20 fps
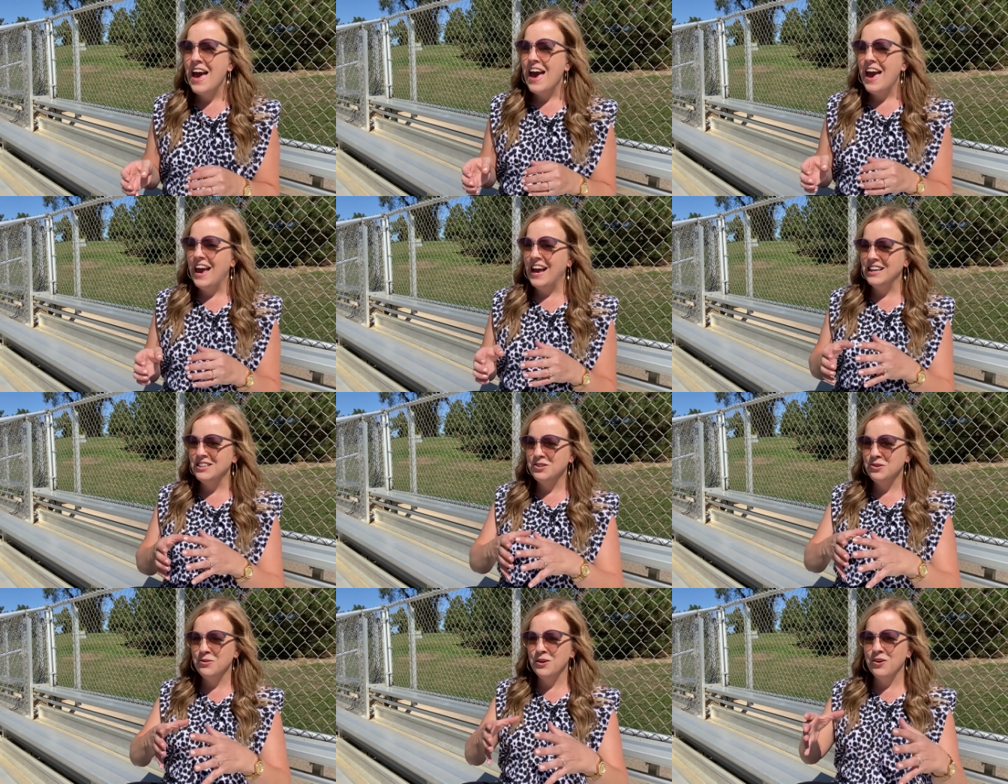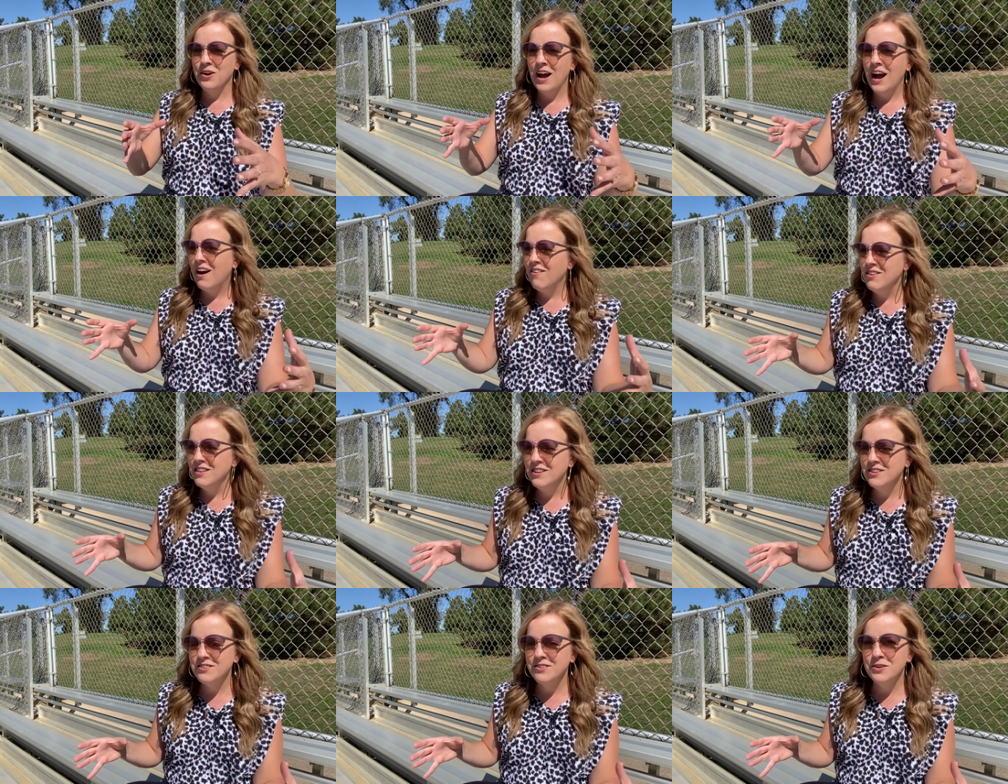And so we were
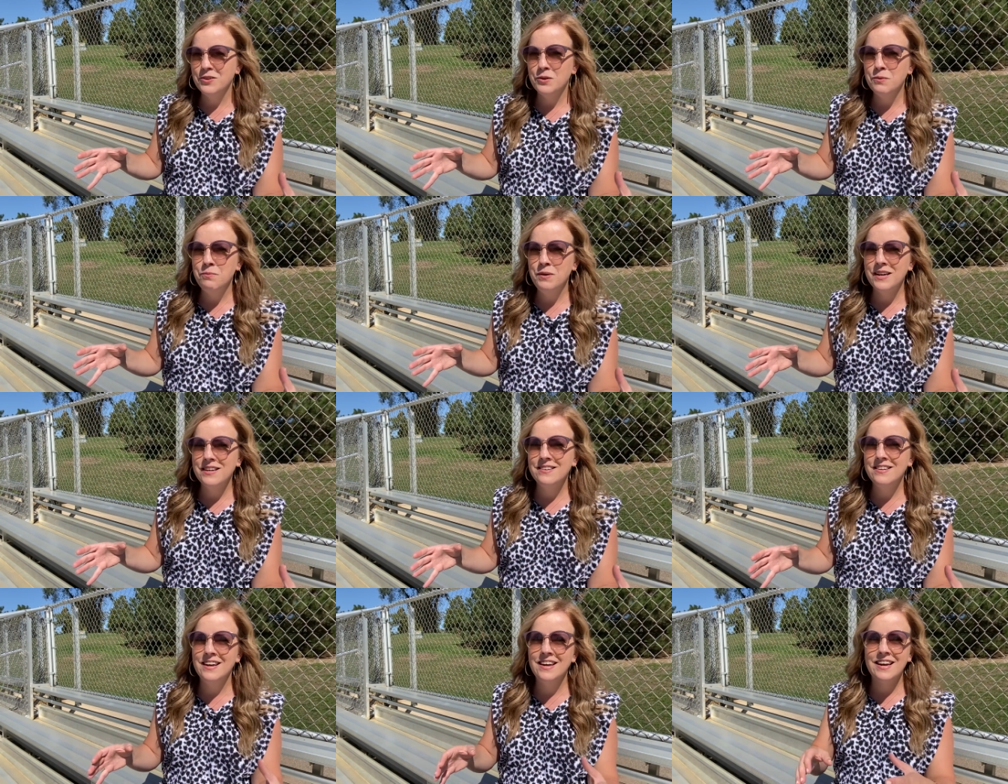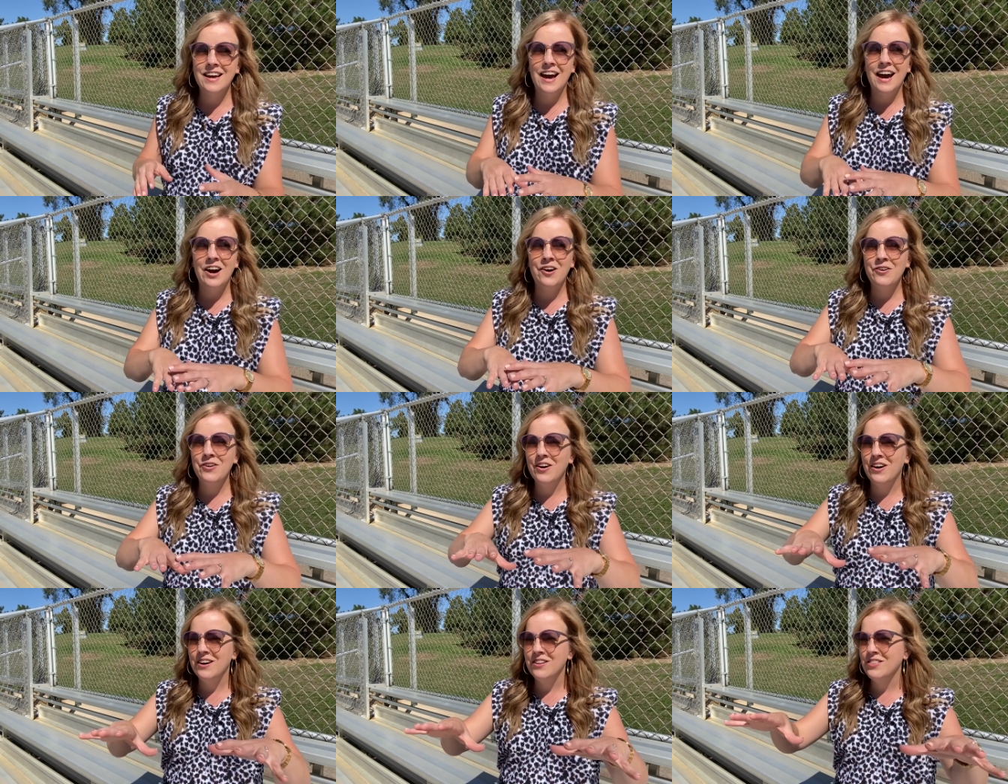having this little picnic
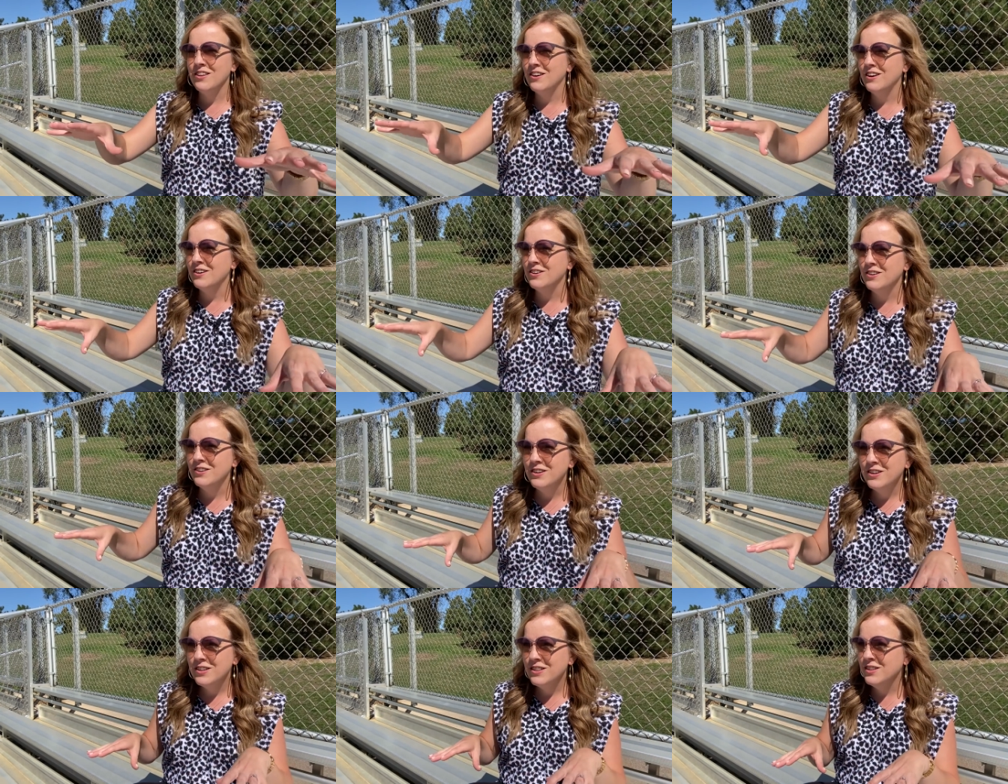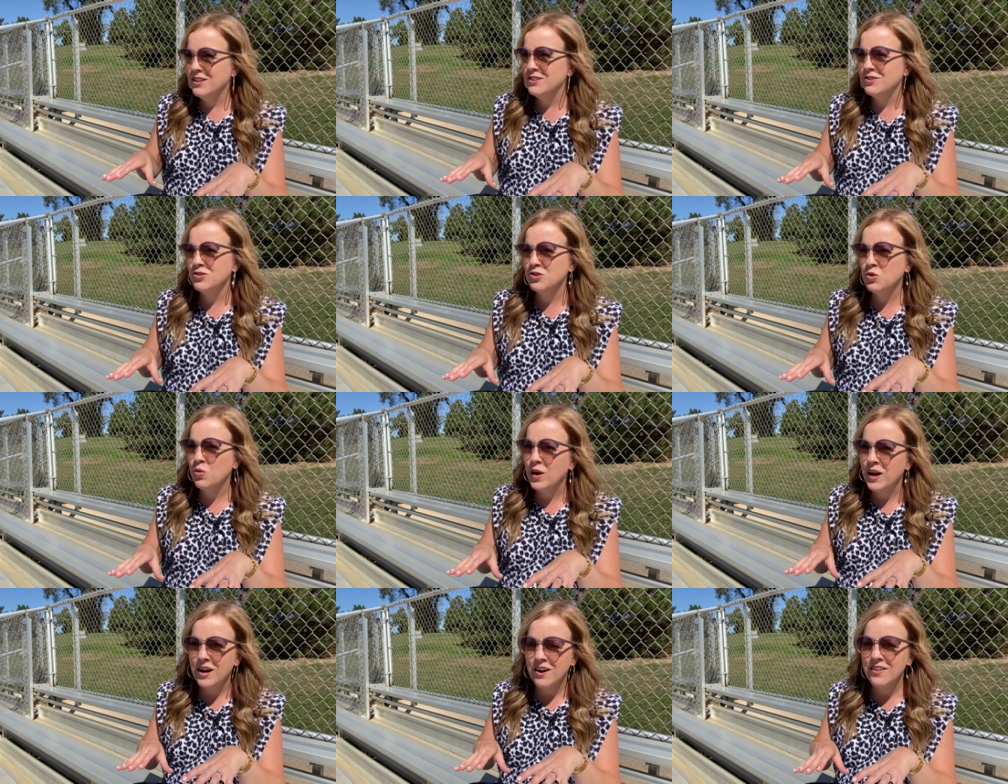out on the, the
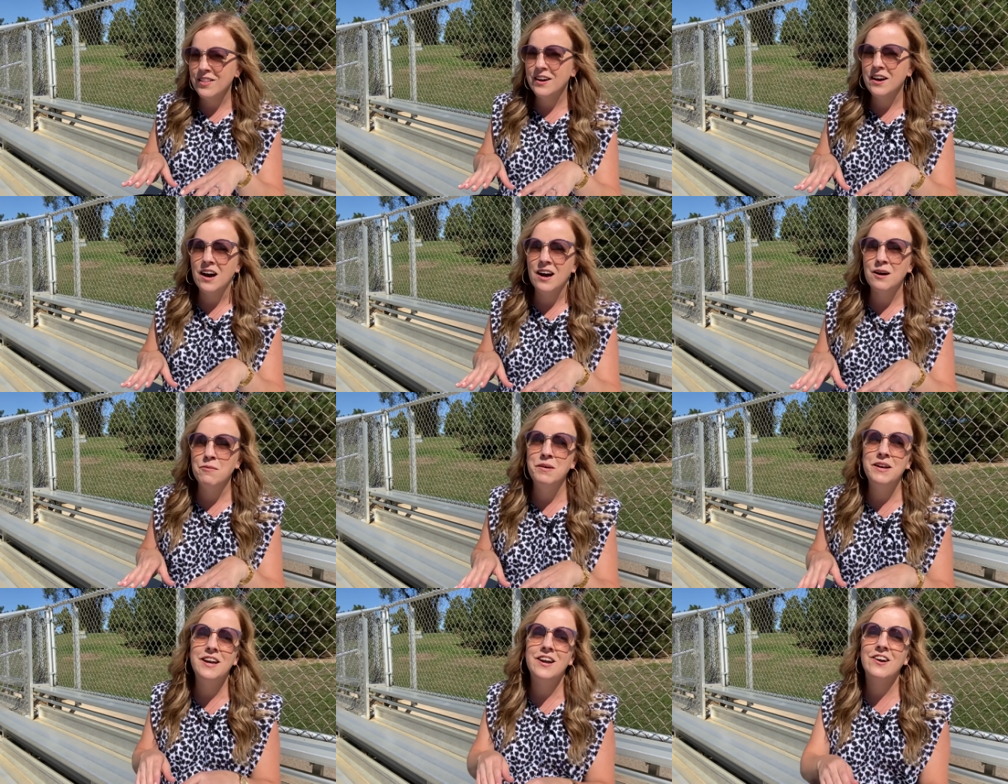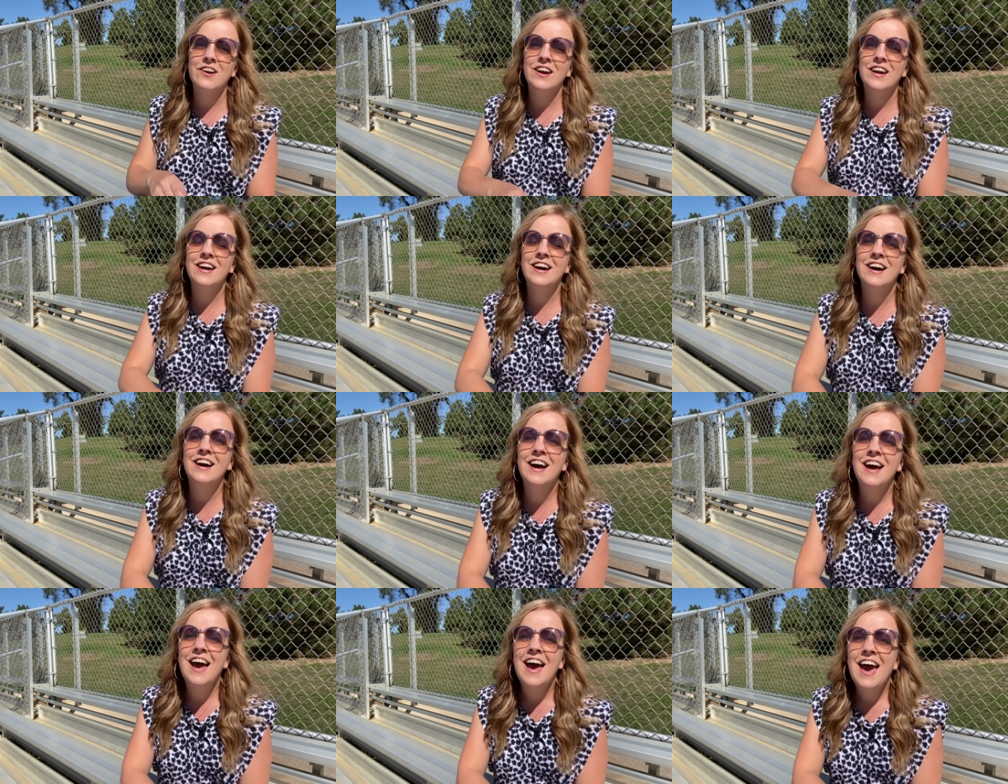square, the common
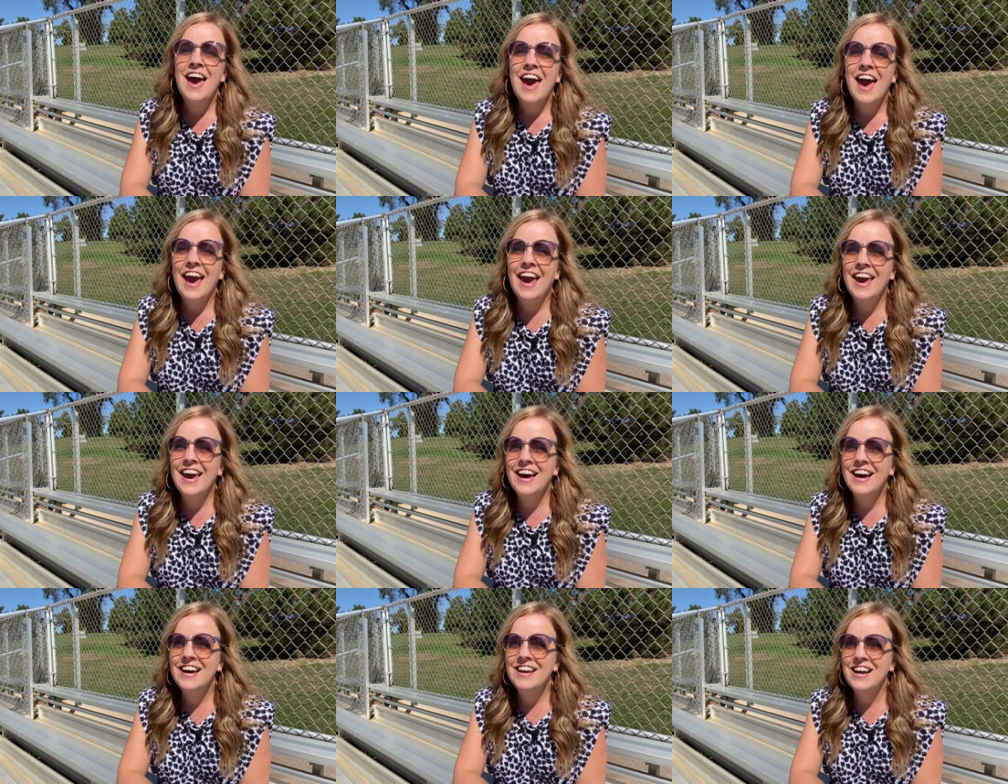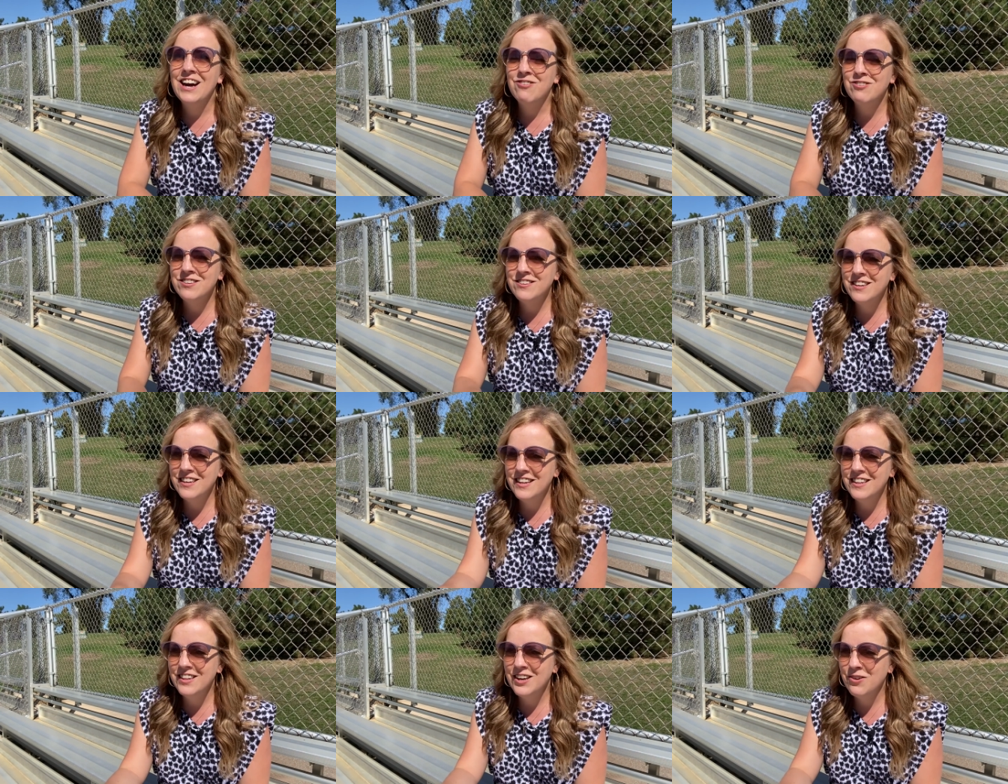area. And I was
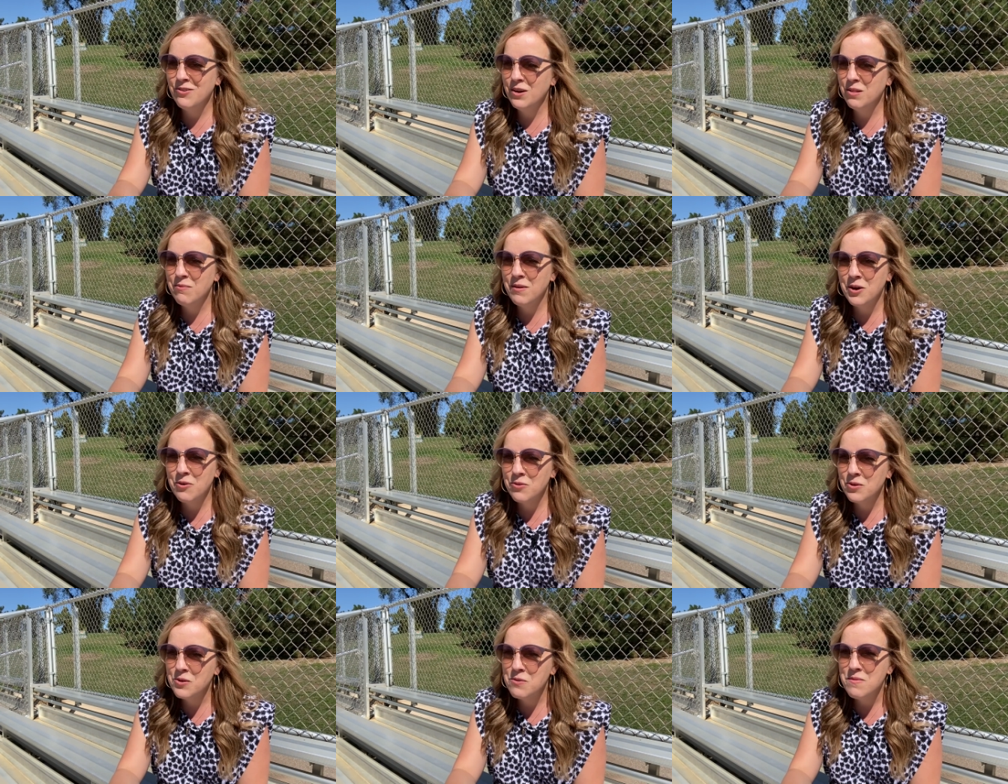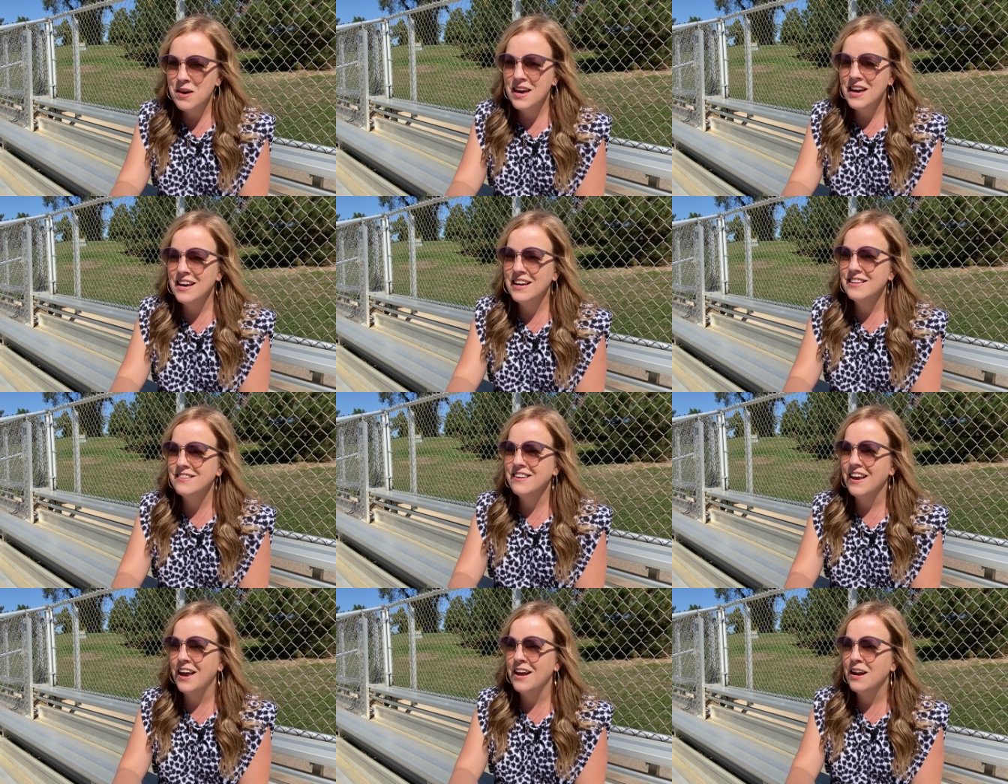sitting there with my
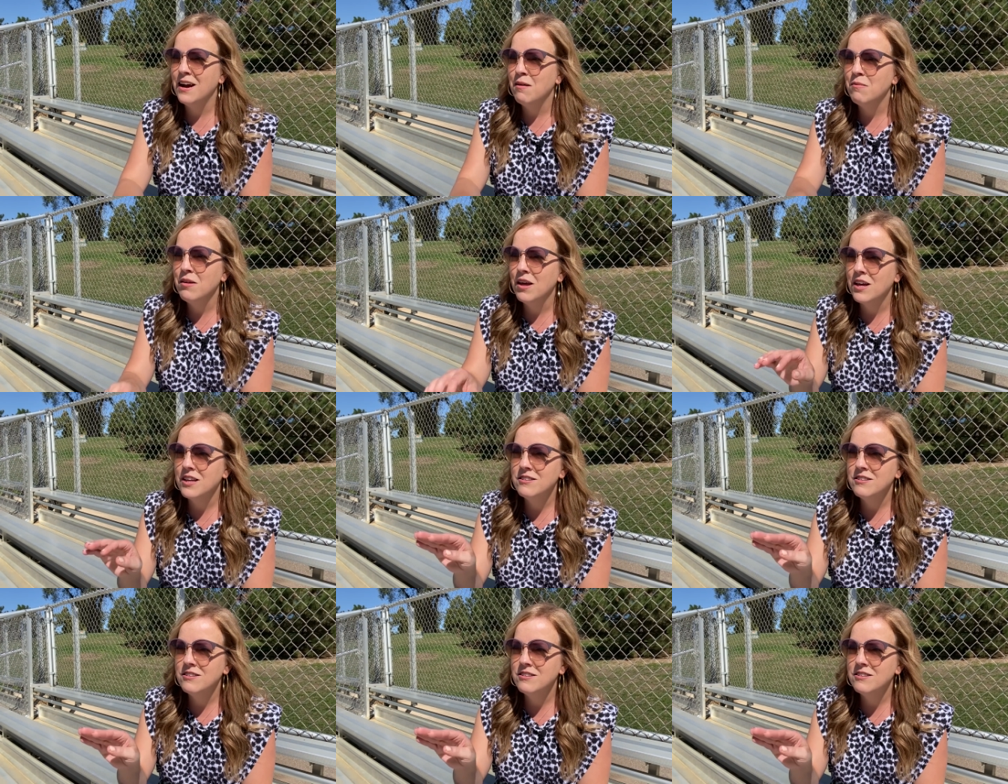roommates and I'm like